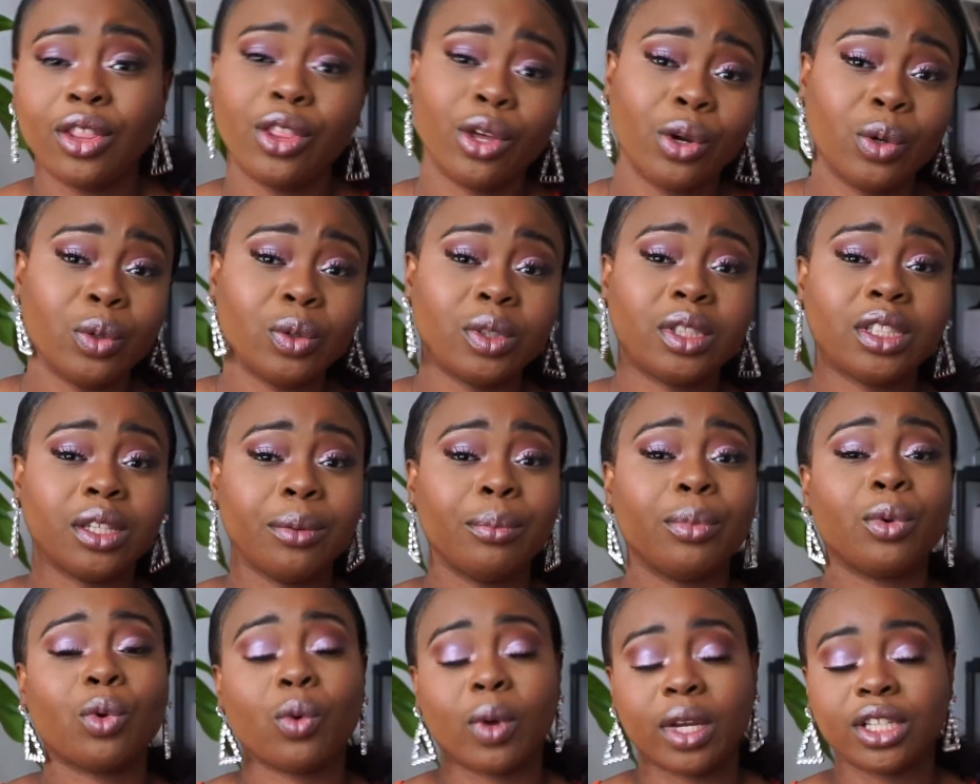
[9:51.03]
those
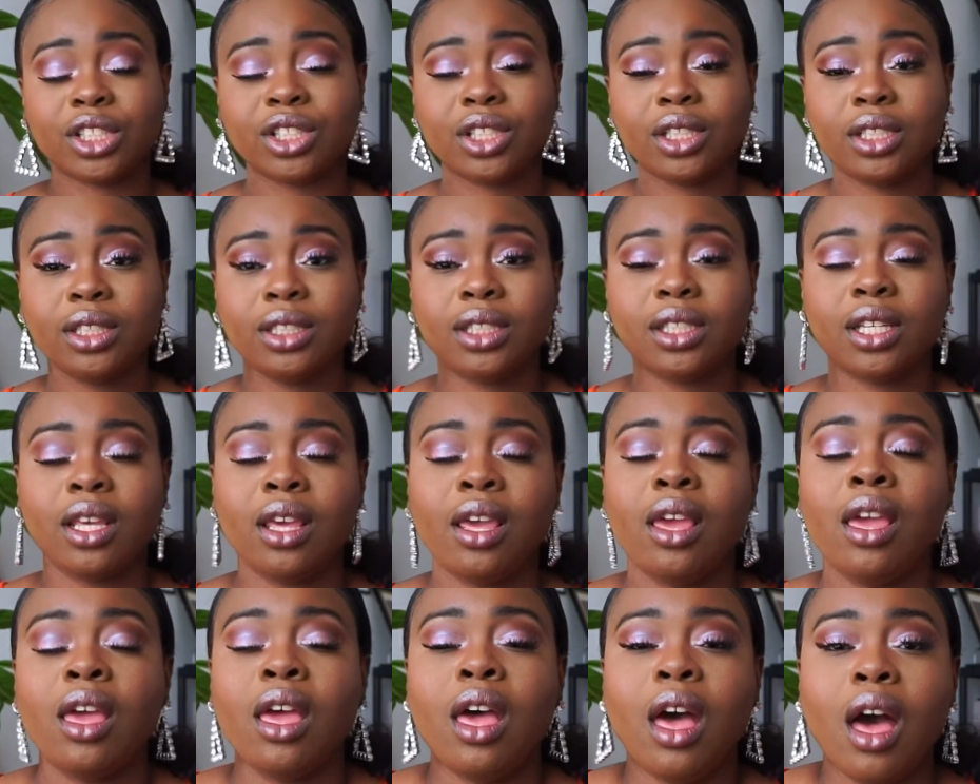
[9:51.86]
simple questions.
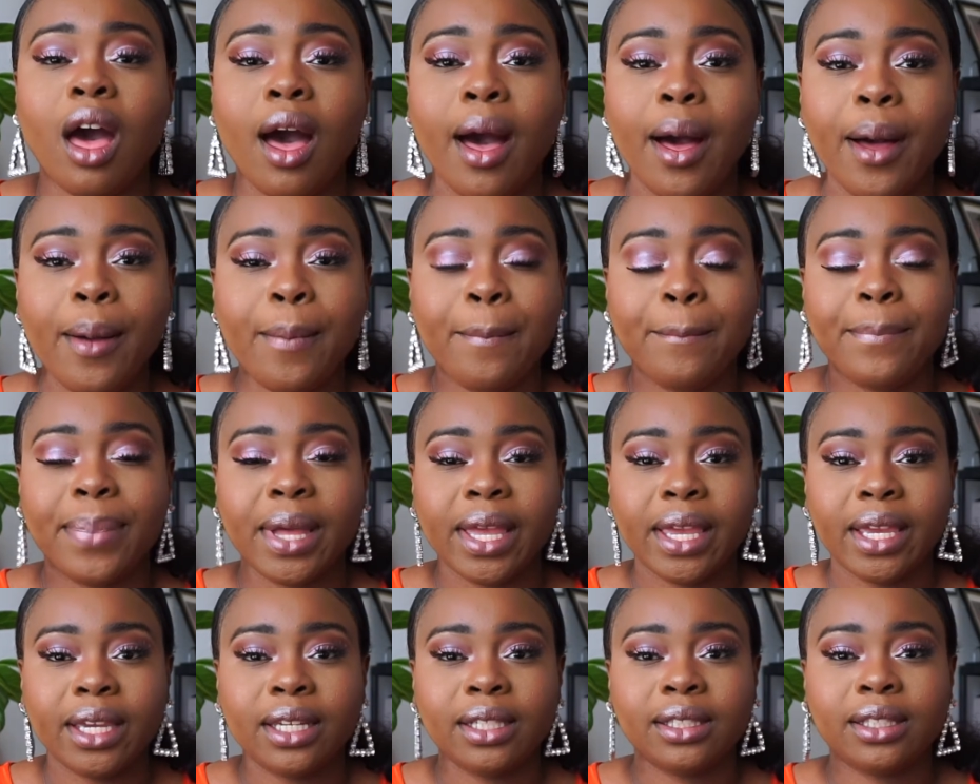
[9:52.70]
Um,
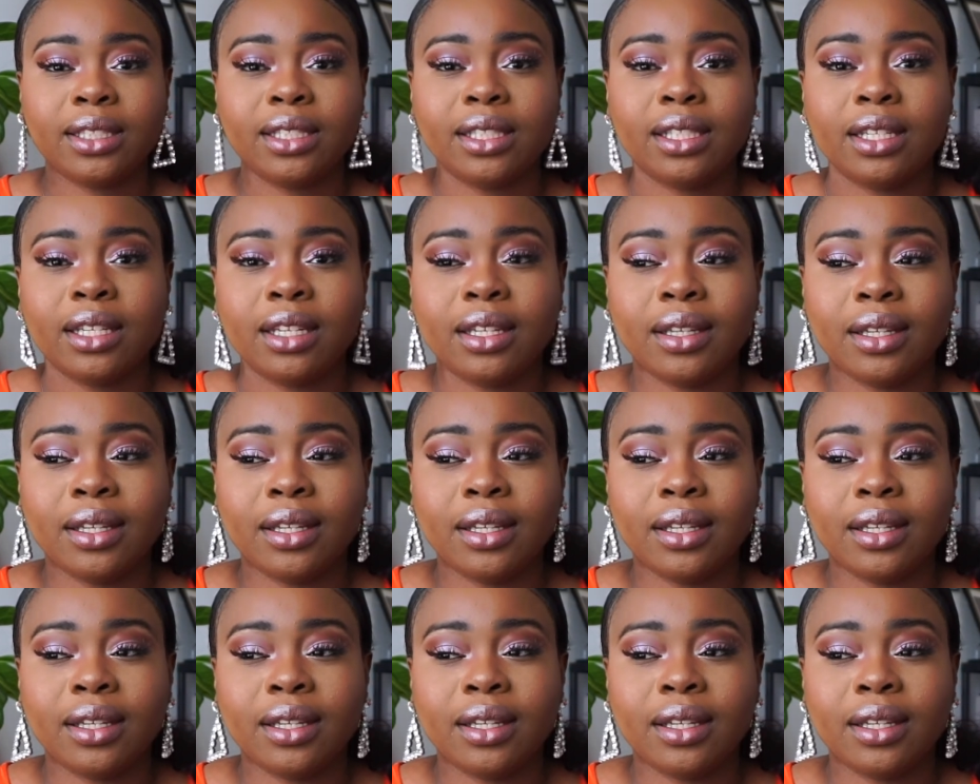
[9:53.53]
but